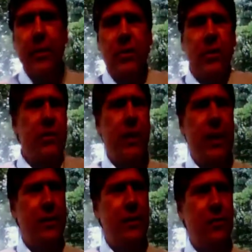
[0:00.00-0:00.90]
And you just go,
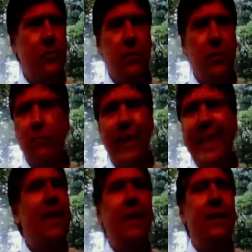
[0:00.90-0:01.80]
that doesn't reflect
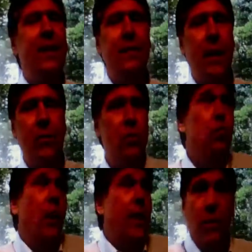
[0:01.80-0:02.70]
anything about
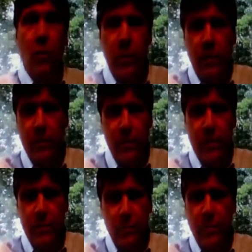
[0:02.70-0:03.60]
who I know in
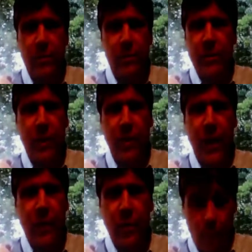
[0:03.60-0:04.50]
the world.
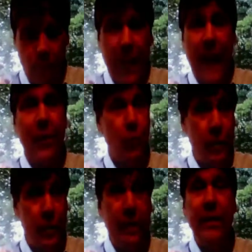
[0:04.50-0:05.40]
I know a lot of
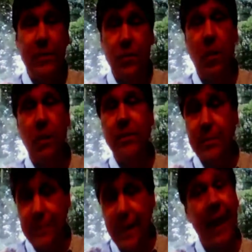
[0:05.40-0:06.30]
really smart,
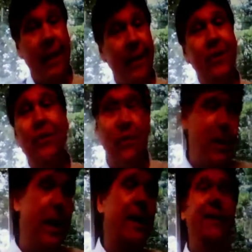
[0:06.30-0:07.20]
stylish,
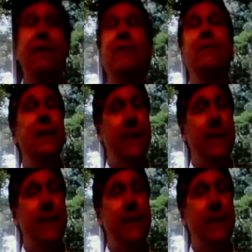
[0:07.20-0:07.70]
attractive,